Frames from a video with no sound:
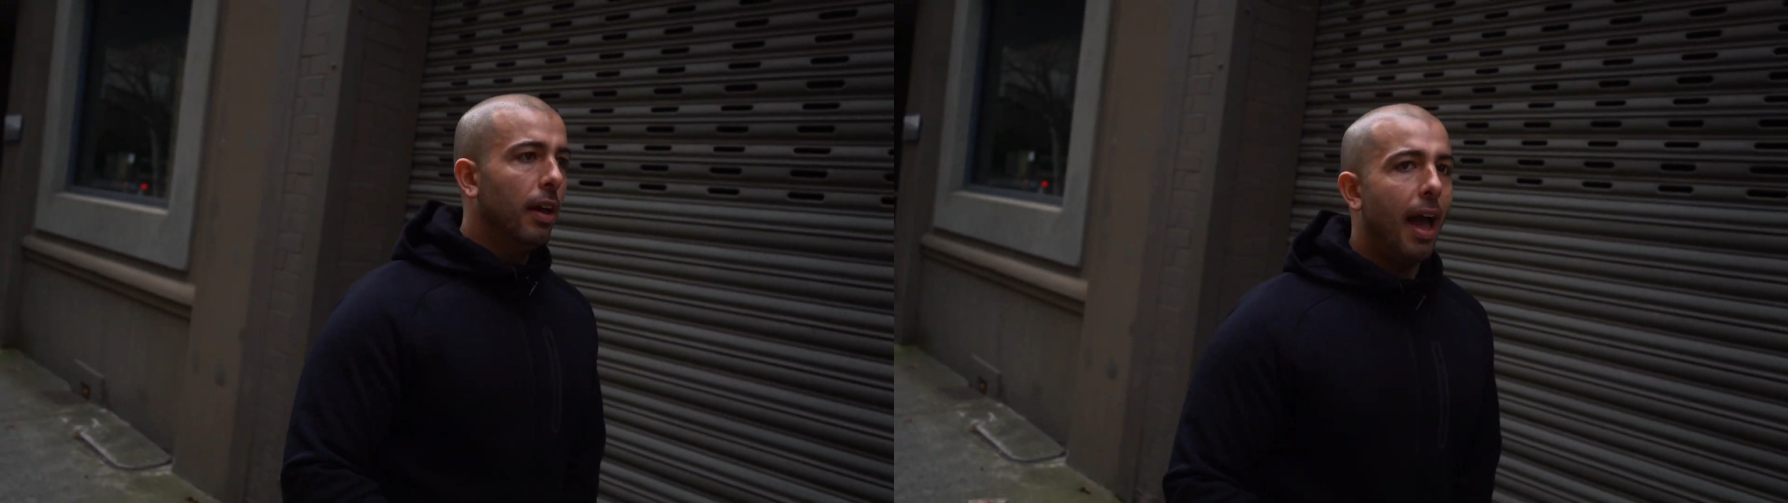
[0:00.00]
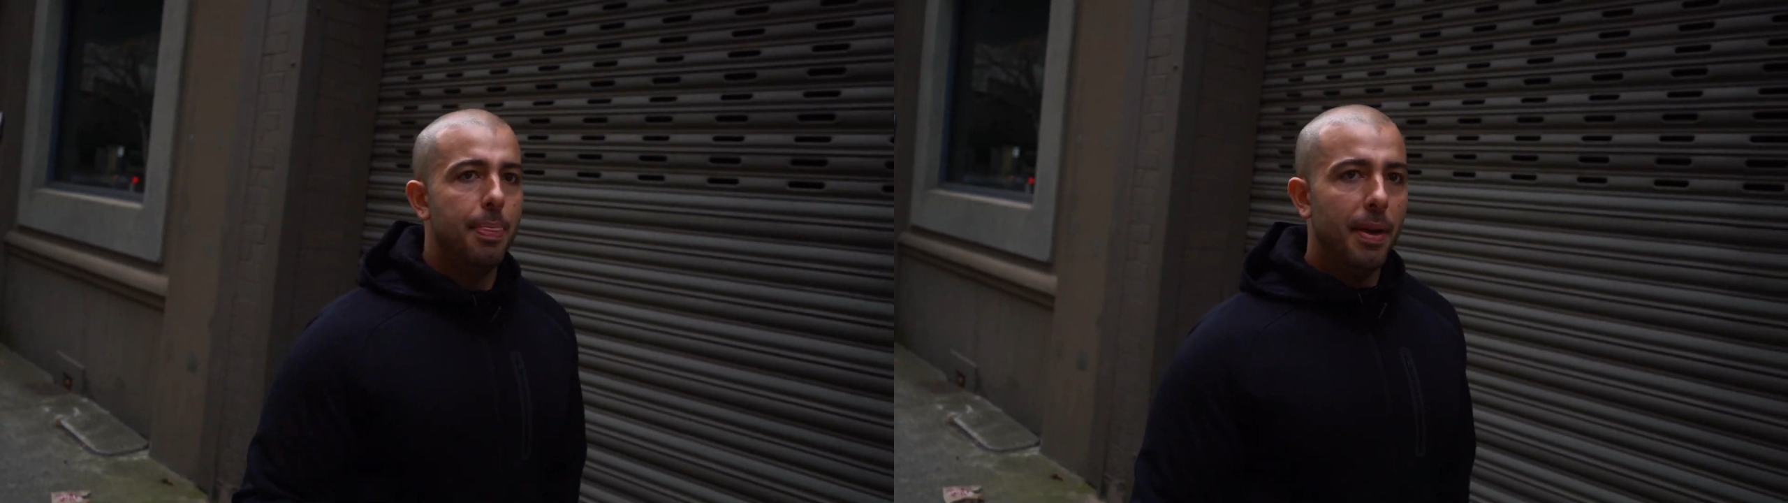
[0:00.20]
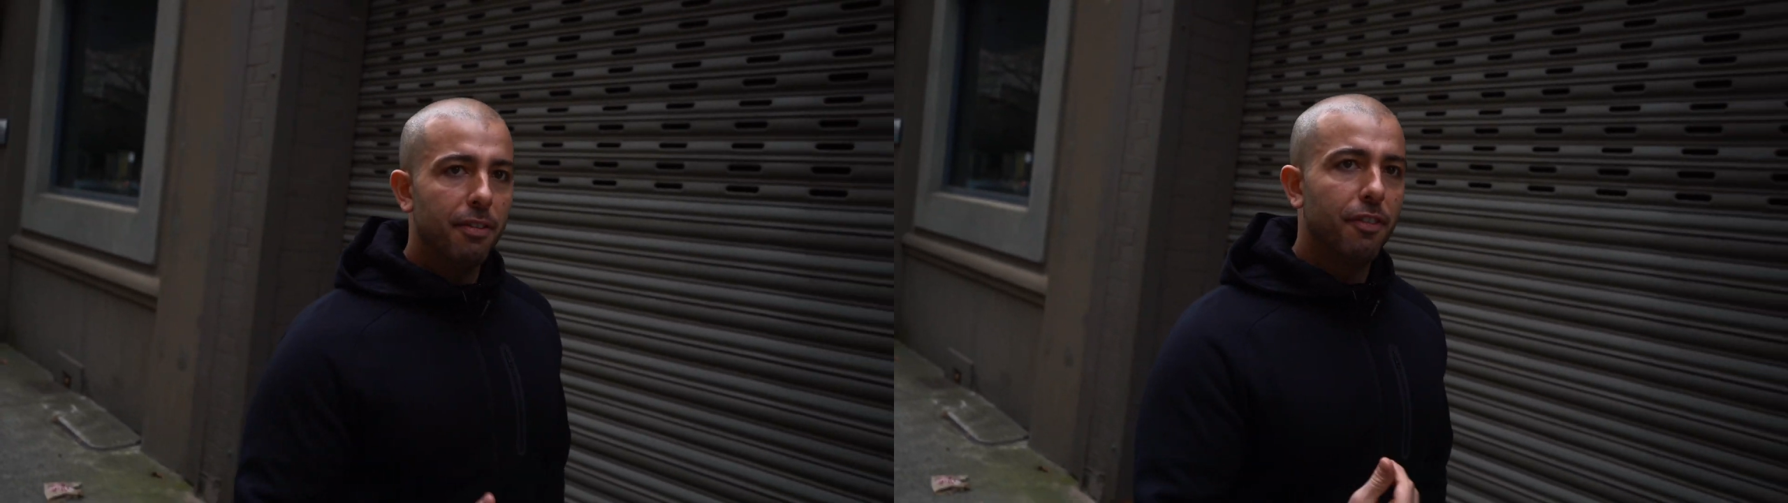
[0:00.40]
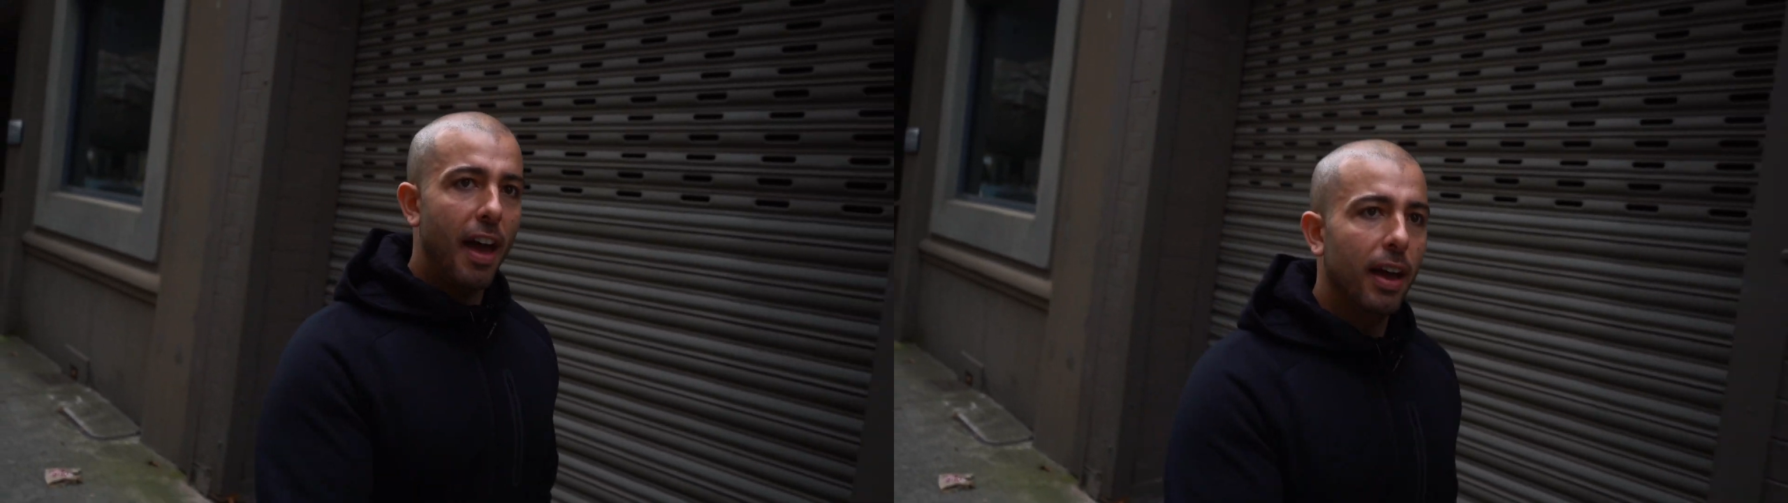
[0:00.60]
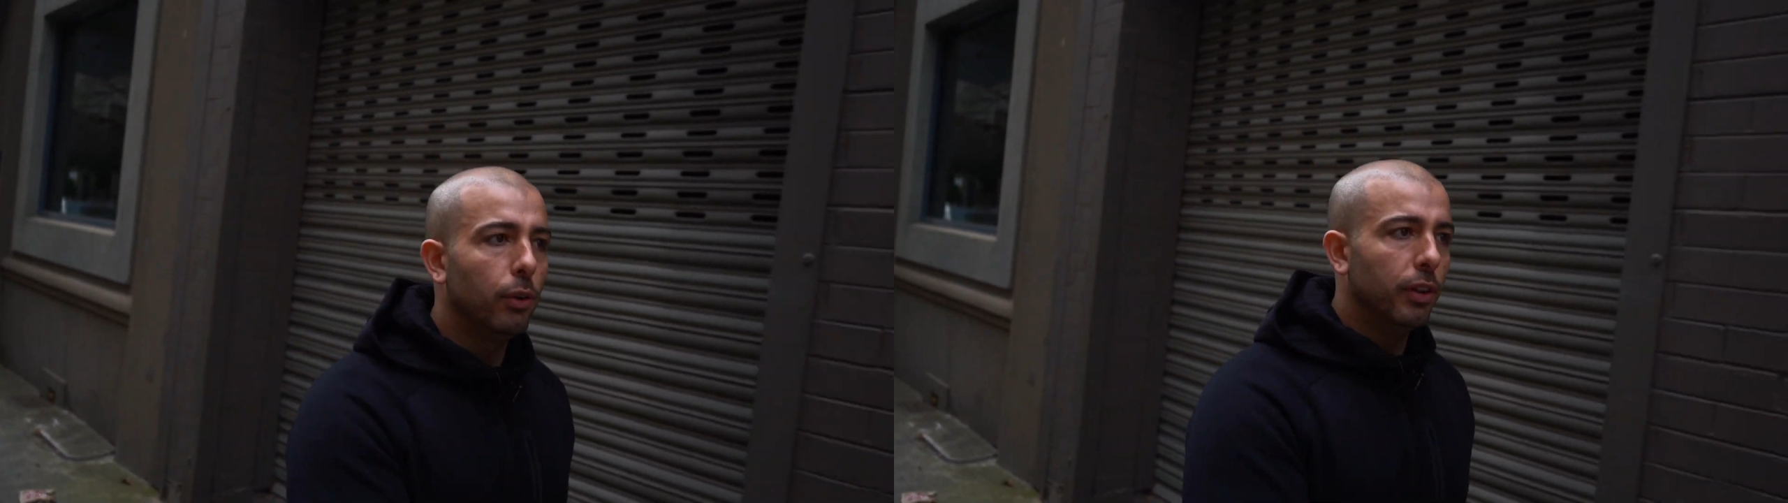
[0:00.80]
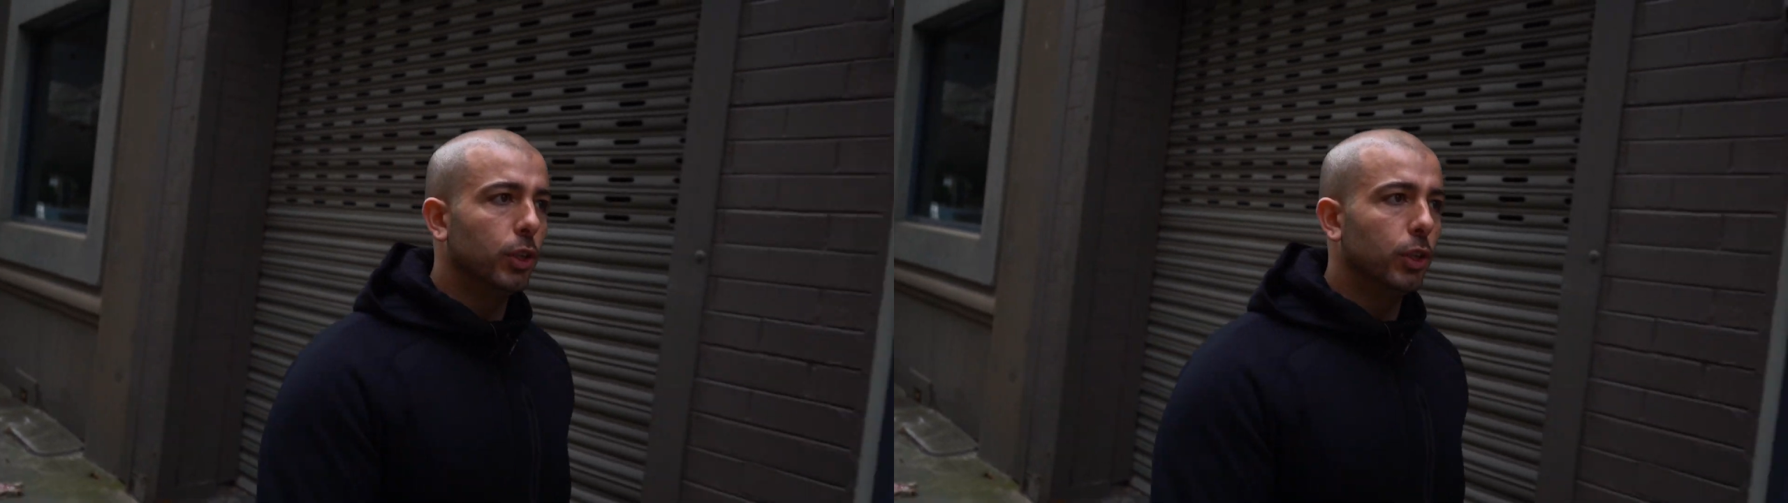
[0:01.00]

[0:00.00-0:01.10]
and they've failed at